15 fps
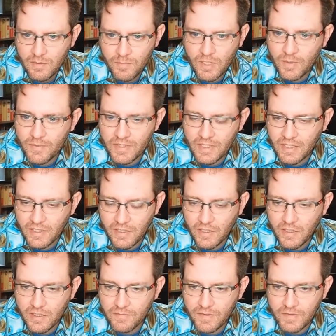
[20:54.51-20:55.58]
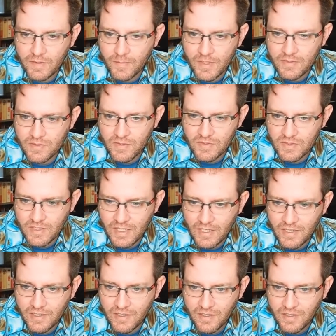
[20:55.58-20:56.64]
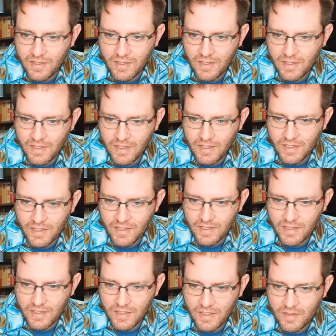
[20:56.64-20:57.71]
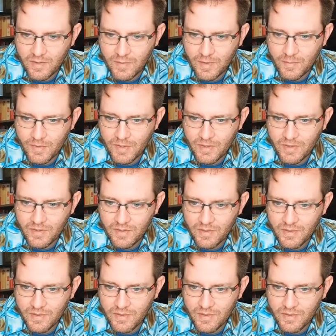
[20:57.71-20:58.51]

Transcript: Problem is, I get like 150 messages a day, and I cannot remember